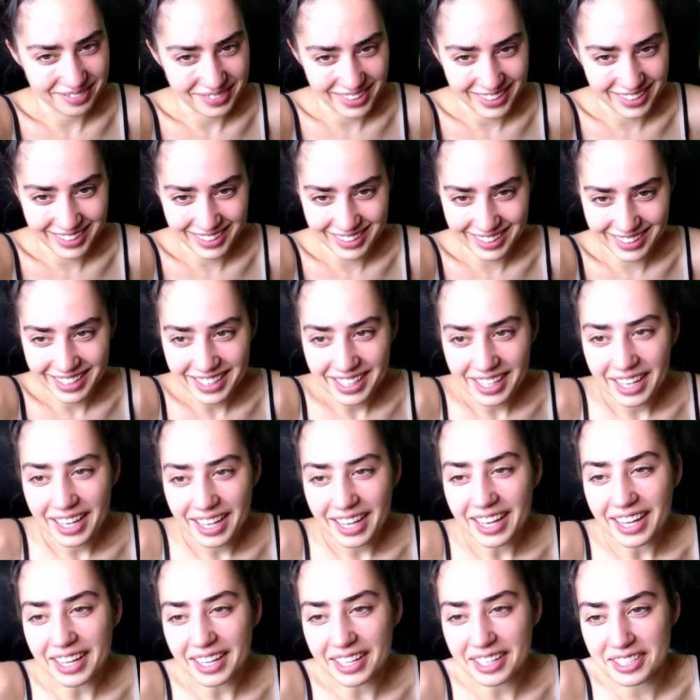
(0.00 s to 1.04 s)
but
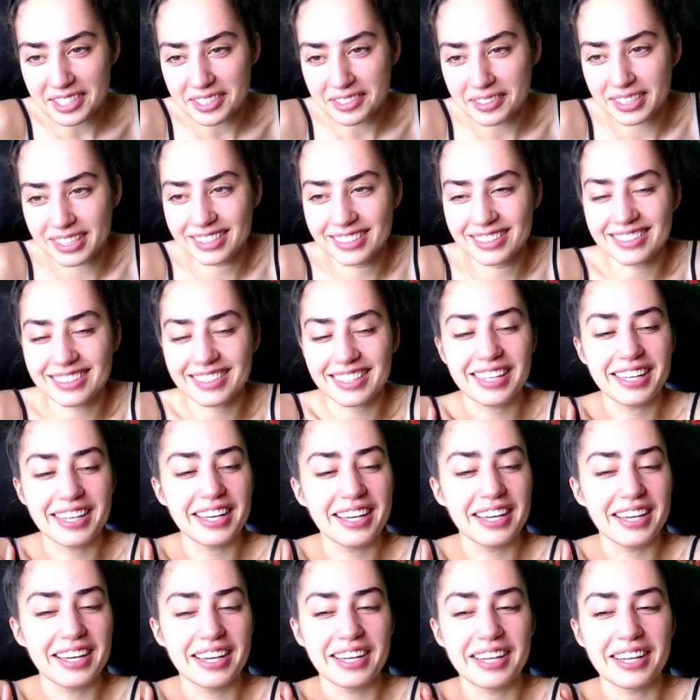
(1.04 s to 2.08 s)
anyways,
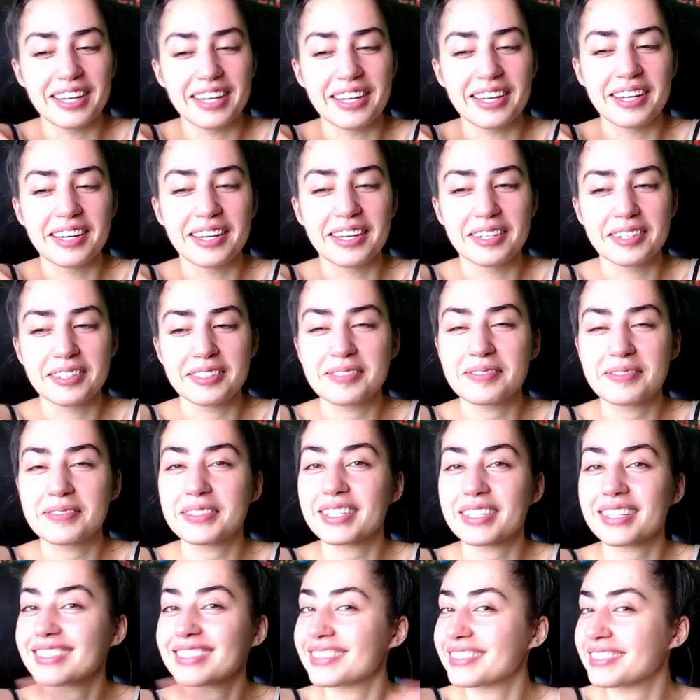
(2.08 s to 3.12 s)
uh, hope
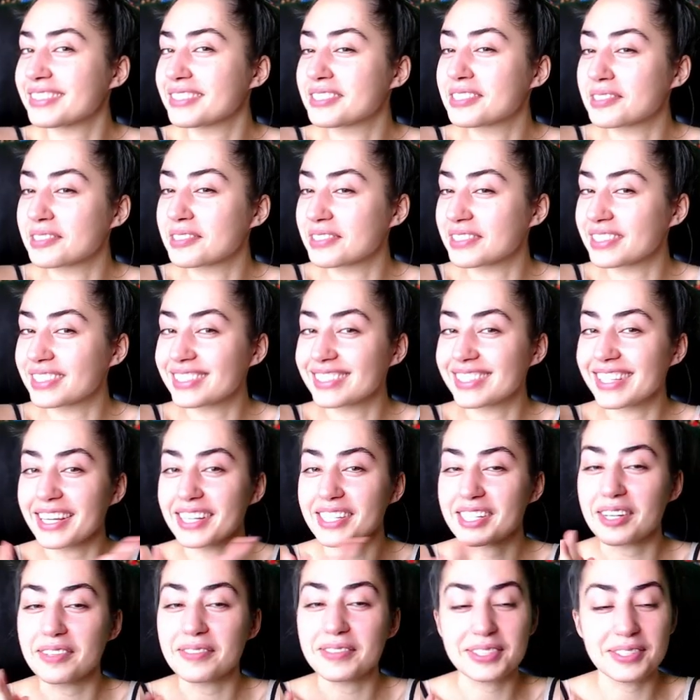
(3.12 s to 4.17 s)
you guys enjoyed.
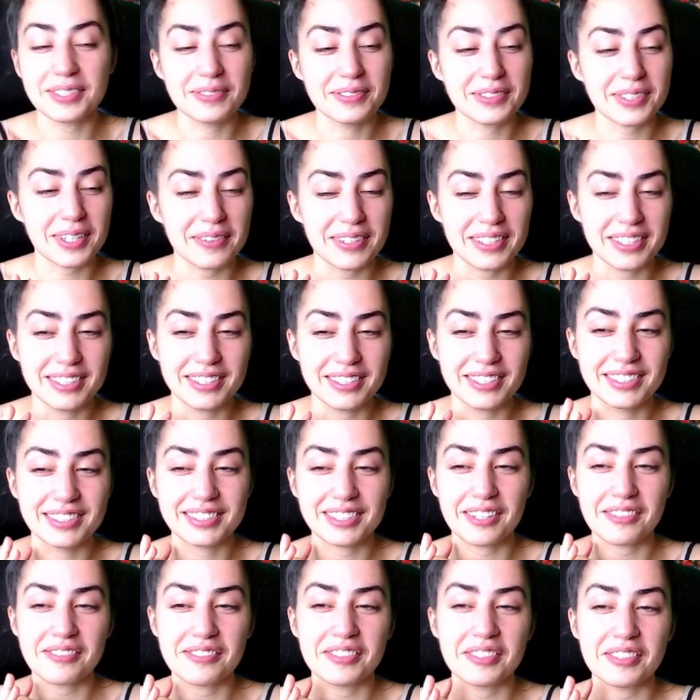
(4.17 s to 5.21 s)
Like, comment, subscribe, all the good
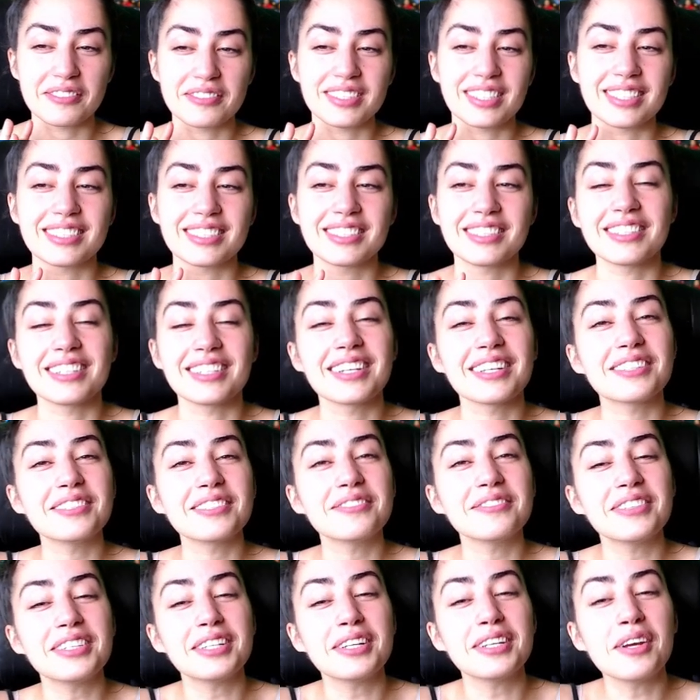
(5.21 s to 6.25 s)
stuff, and hopefully I see you in another
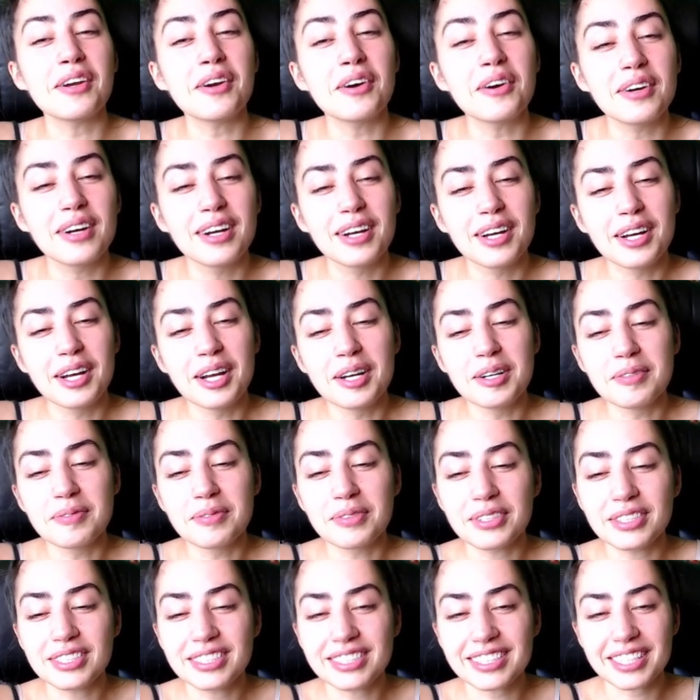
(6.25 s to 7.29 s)
video.
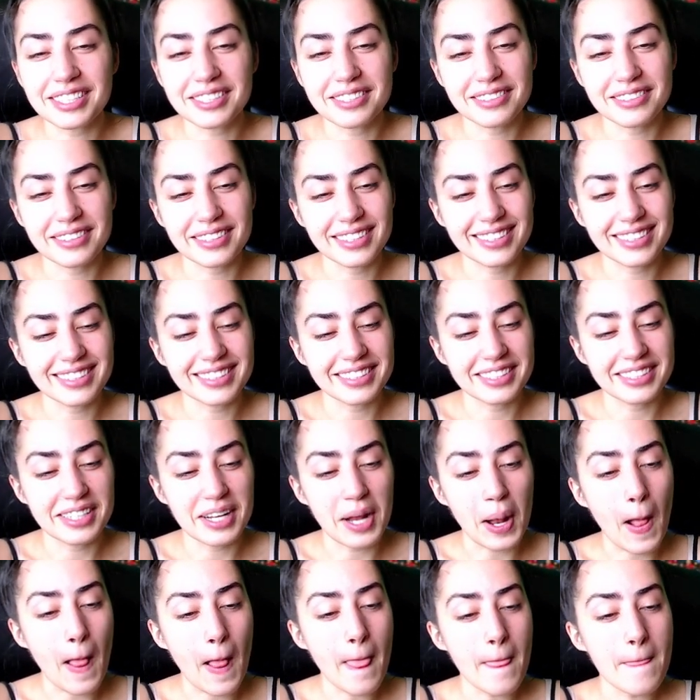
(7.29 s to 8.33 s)
Appreciate you
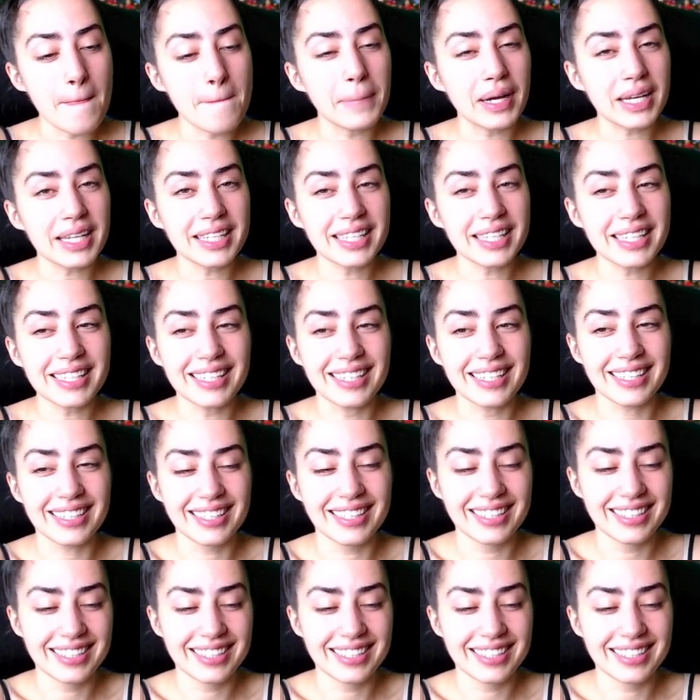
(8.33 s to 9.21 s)
watching. Bye.